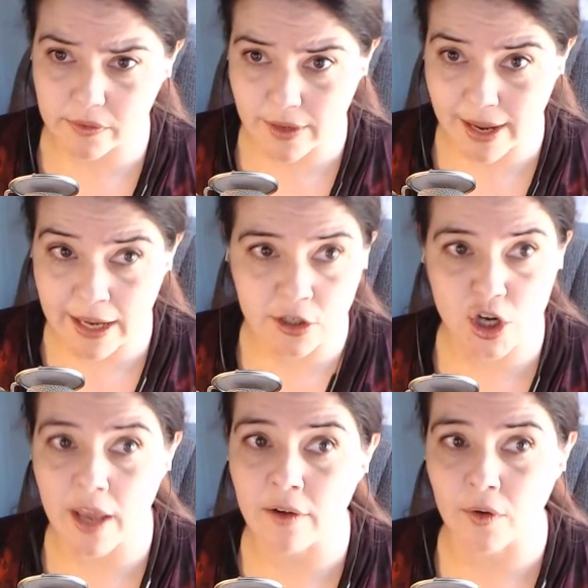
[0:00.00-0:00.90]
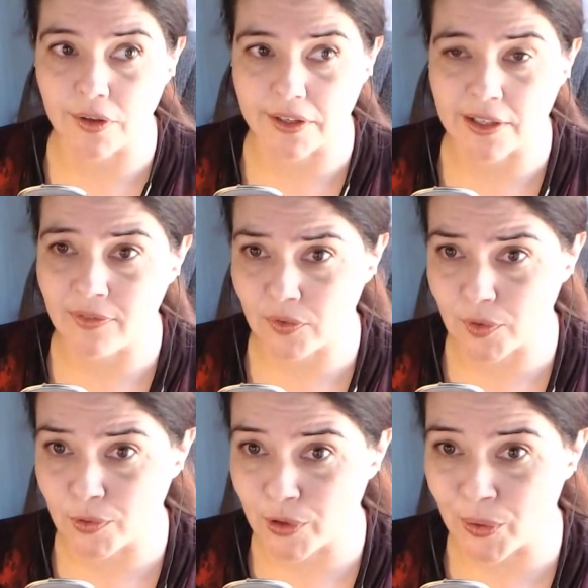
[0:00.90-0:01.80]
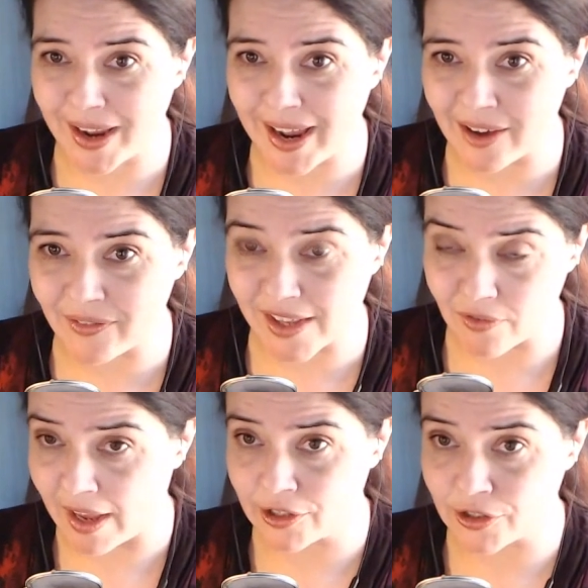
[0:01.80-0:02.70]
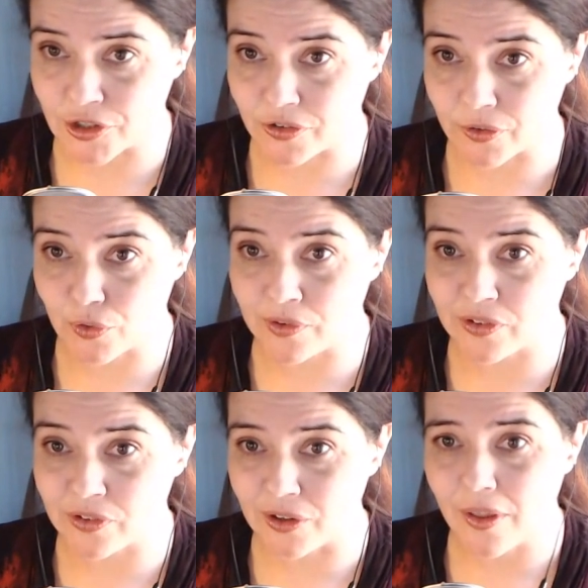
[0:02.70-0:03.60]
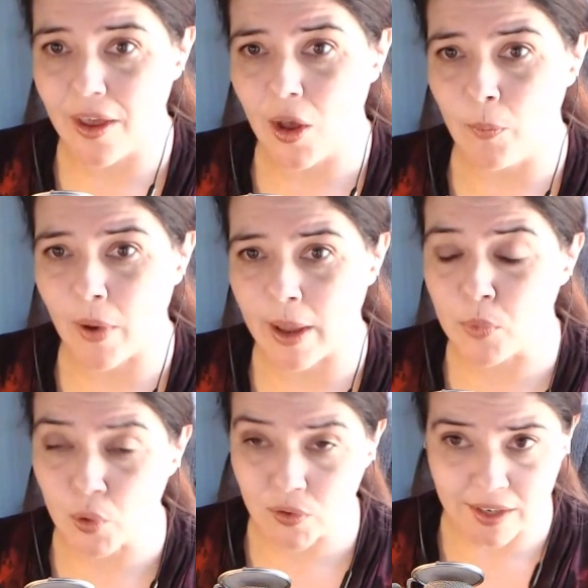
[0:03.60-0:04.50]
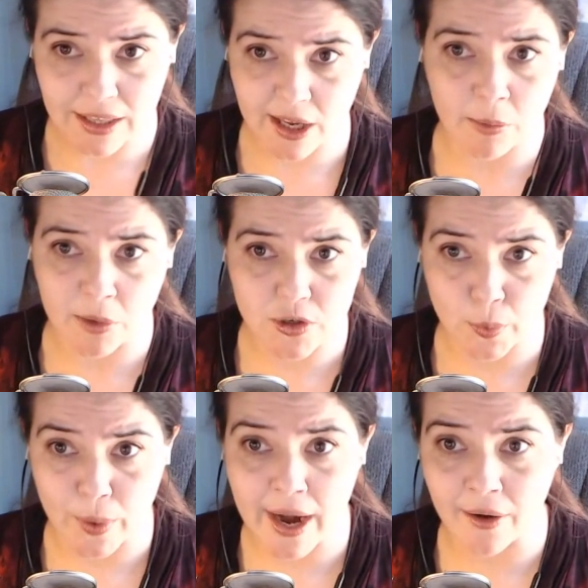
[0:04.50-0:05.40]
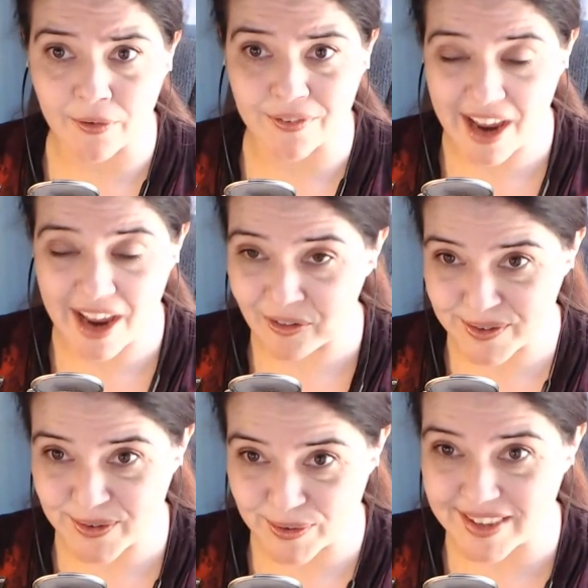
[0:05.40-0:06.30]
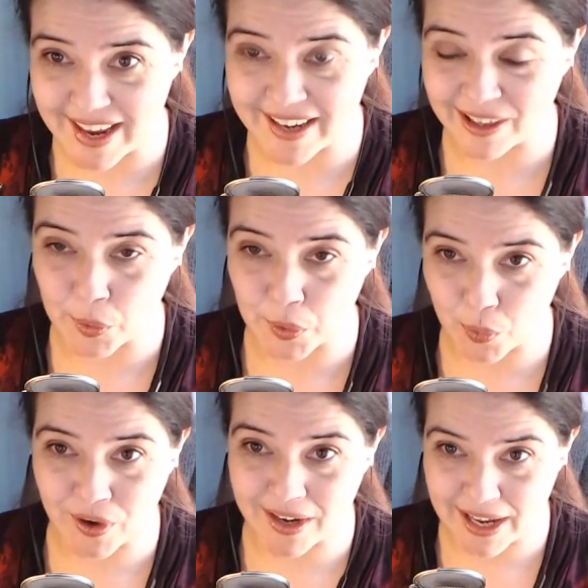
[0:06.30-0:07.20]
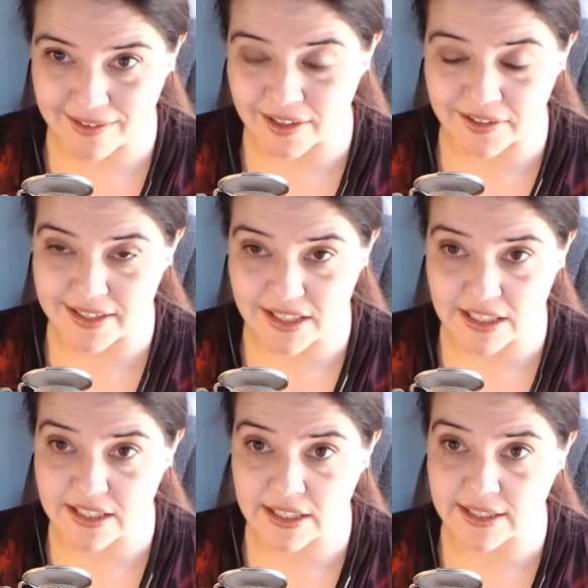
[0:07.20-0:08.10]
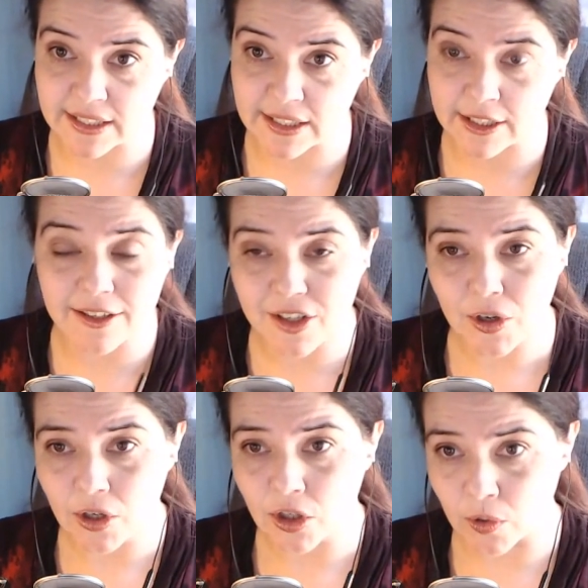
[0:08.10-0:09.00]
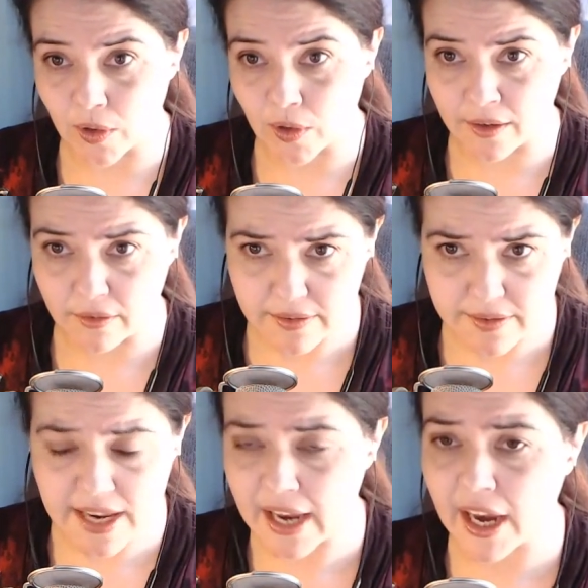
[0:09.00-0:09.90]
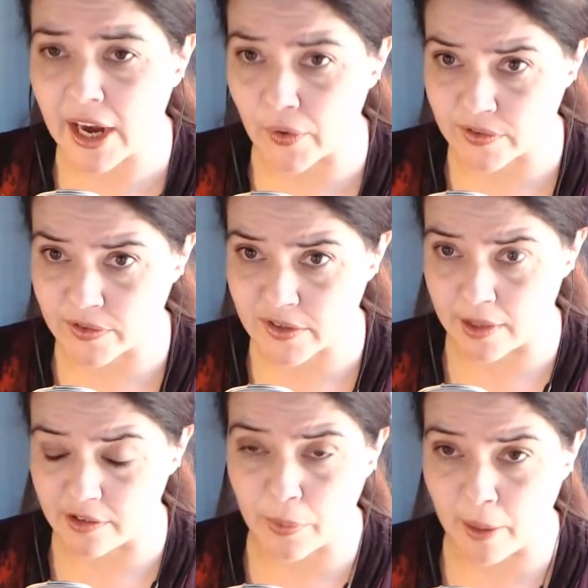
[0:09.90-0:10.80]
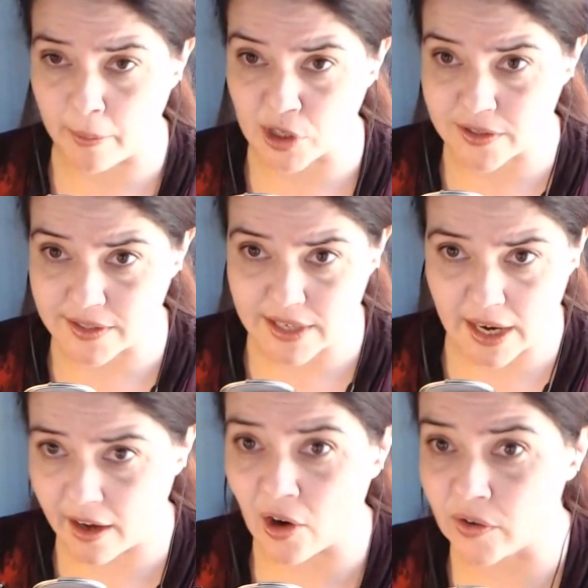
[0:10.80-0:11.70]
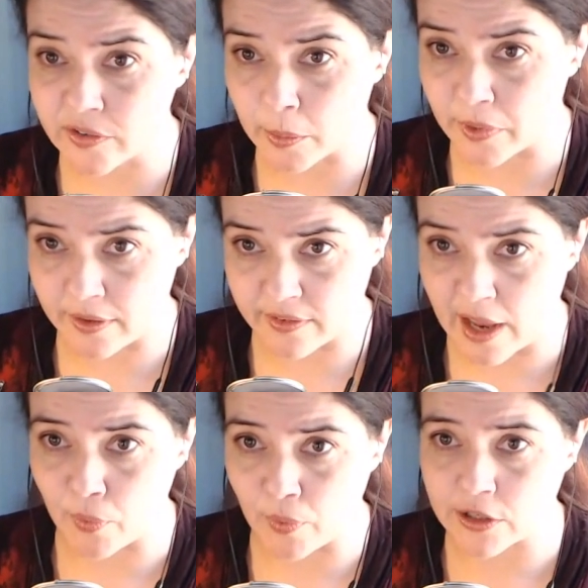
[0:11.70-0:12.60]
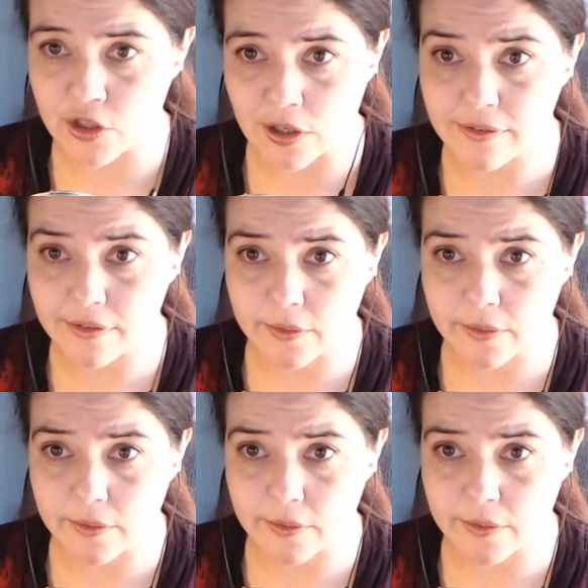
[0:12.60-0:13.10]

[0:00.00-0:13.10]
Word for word: in general, even if you don't have the advantages of drizzle, by moving the image around ever so slightly with where it hits on the CCD, you can take care of some of these blemishes, take care of some of these aberrations.